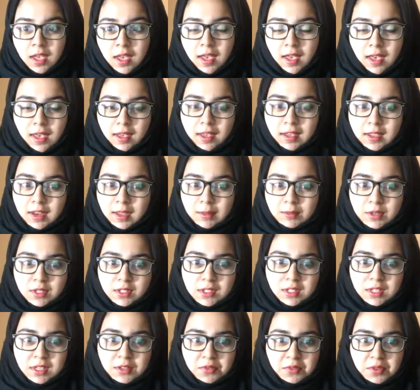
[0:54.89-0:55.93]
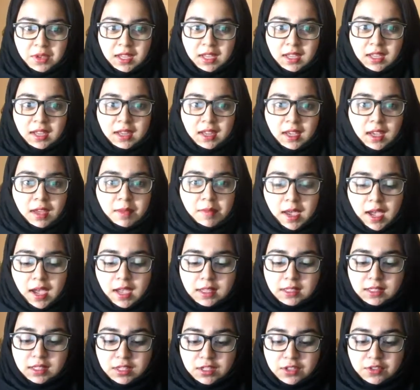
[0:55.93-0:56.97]
And I'm just going to read a
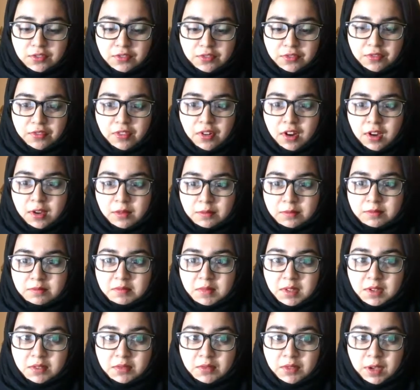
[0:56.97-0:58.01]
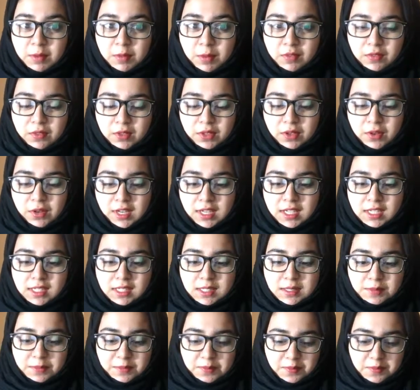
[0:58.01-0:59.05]
passage from Rape of
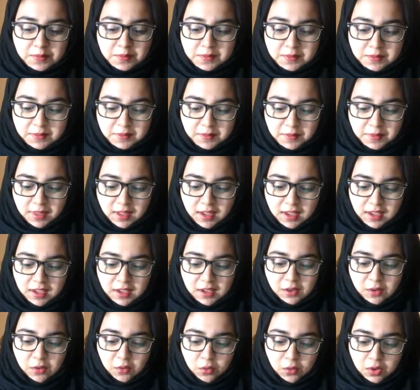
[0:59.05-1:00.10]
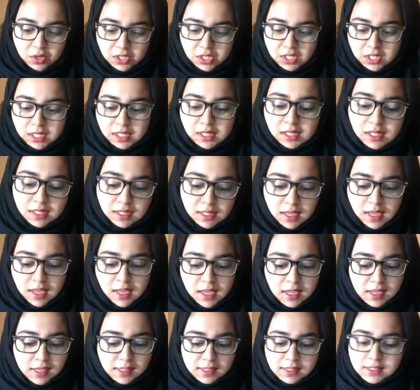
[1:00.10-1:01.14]
Lucrece, which is,
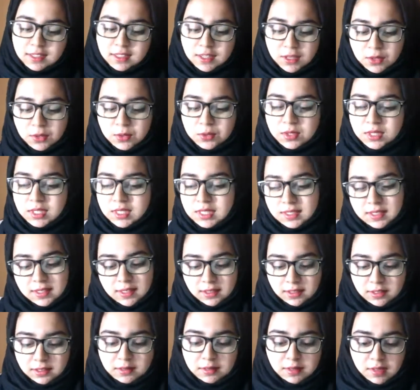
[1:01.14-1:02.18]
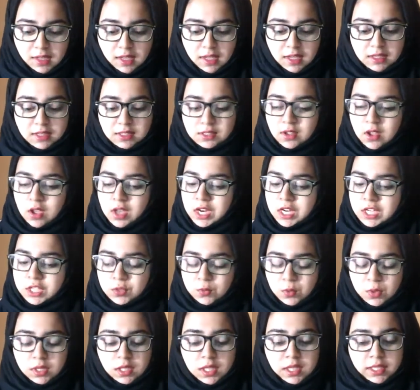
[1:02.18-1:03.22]
"Stone still,
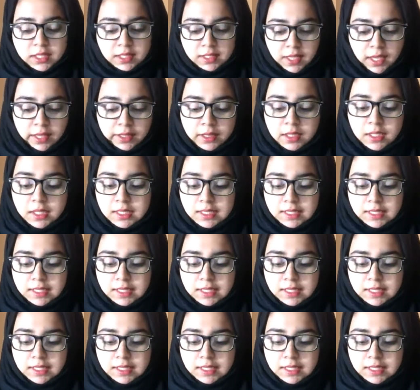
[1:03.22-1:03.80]
astonished with this deadly